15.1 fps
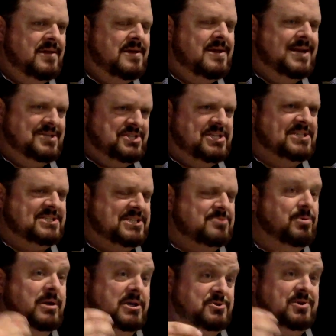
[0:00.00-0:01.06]
Now, Jesus
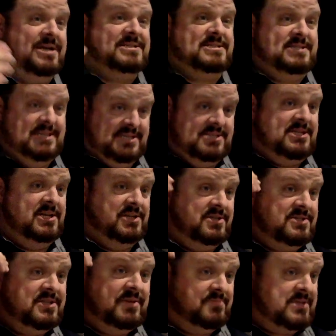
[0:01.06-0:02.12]
will address this in
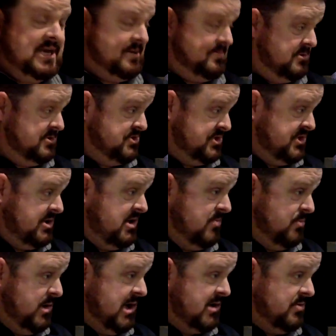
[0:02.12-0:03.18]
some chapters to come.
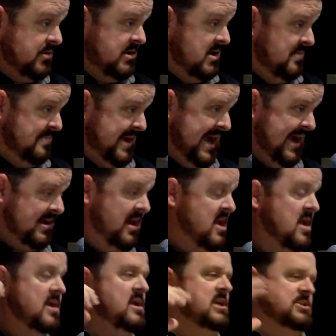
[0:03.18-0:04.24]
We're not going to unpack
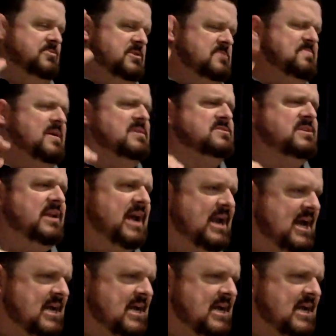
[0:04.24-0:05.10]
his response tonight.